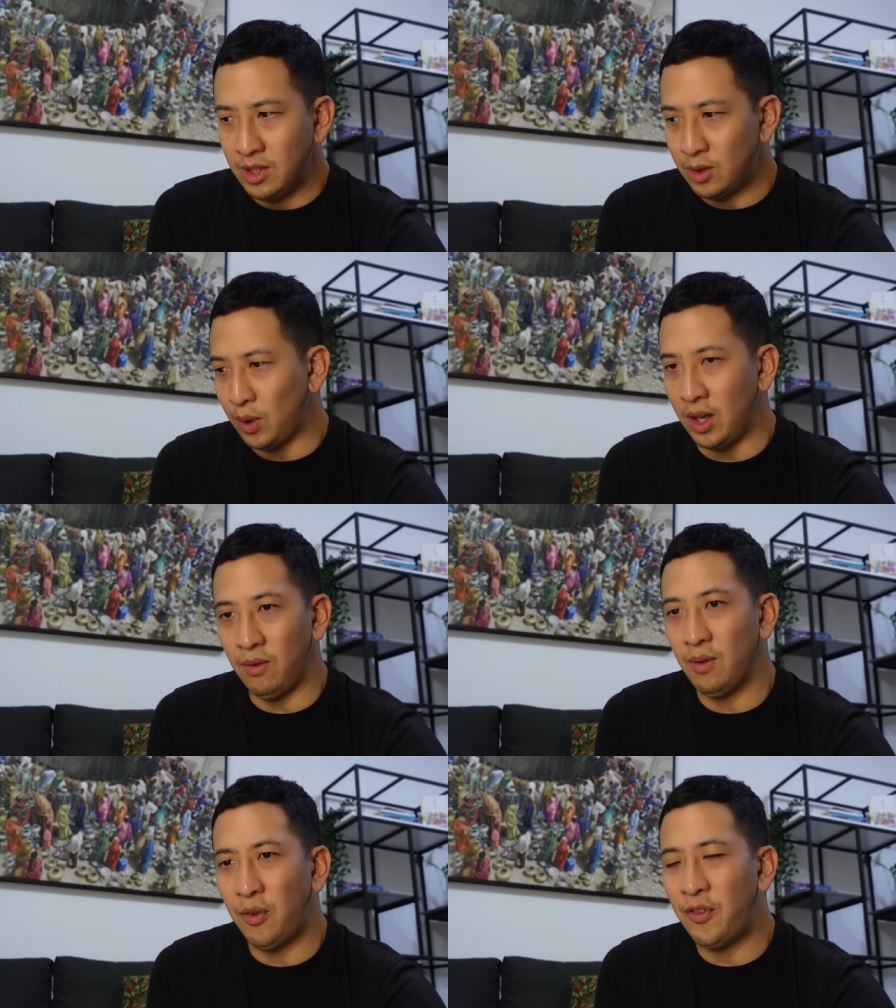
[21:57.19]
just
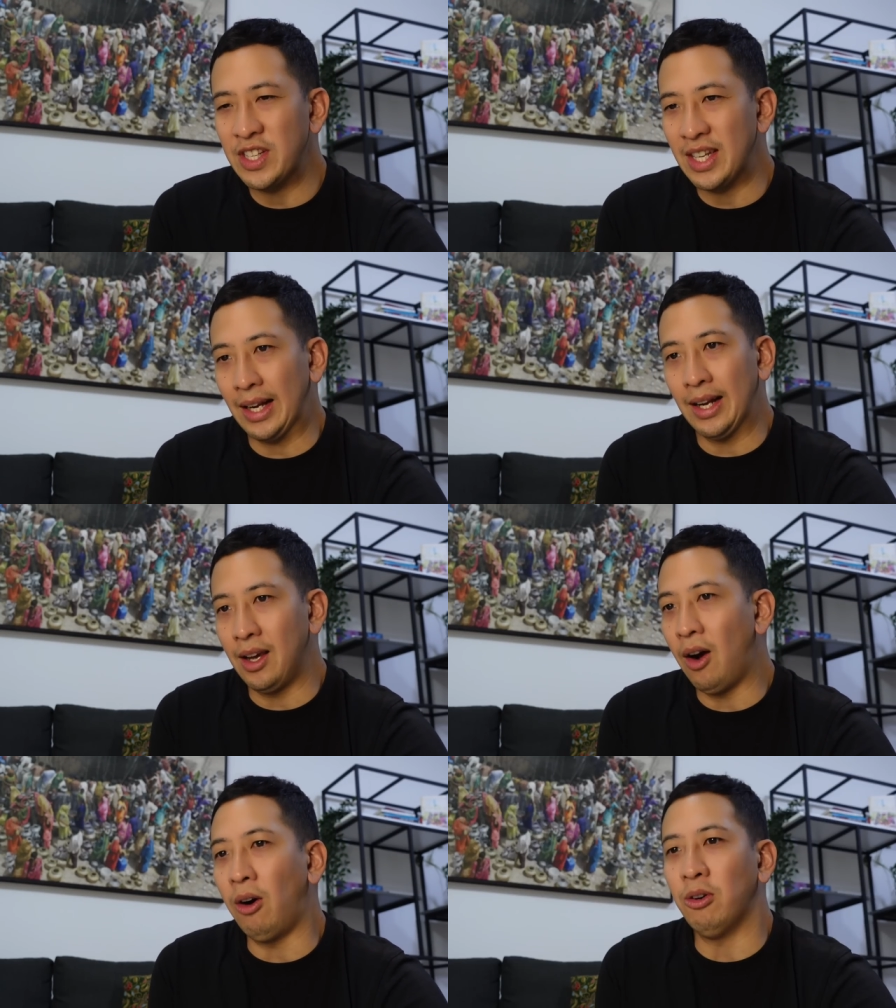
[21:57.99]
really
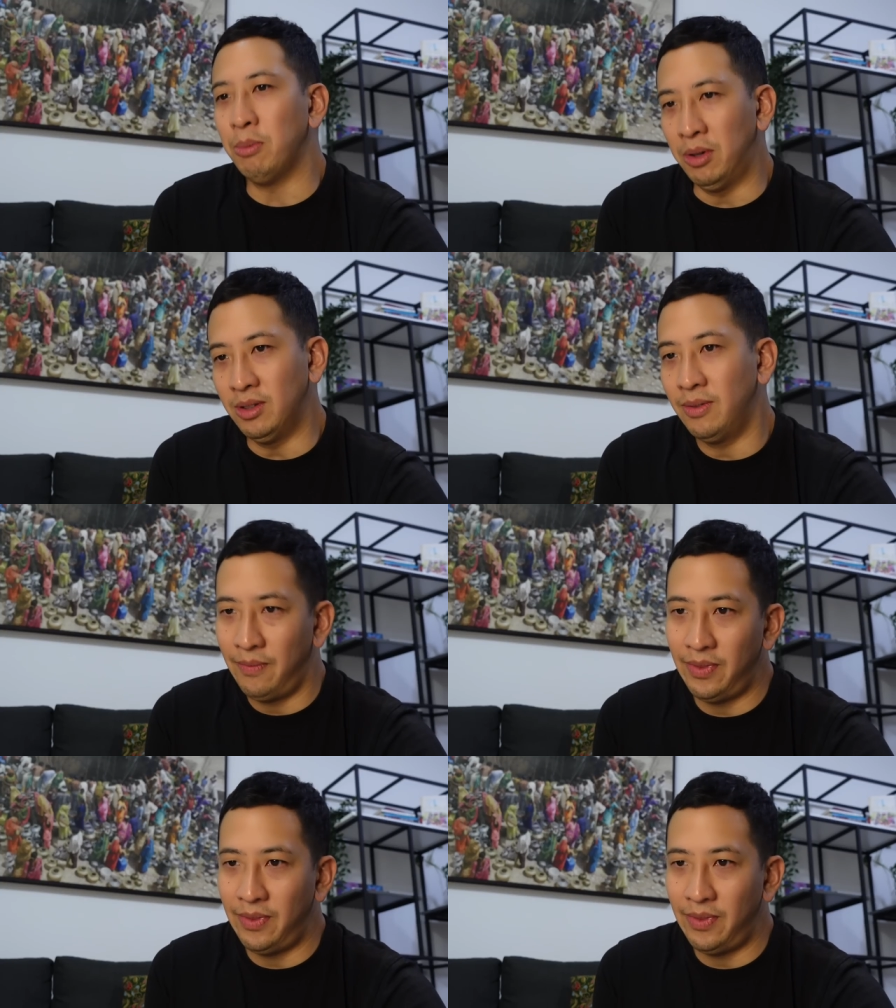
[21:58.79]
physically horrible.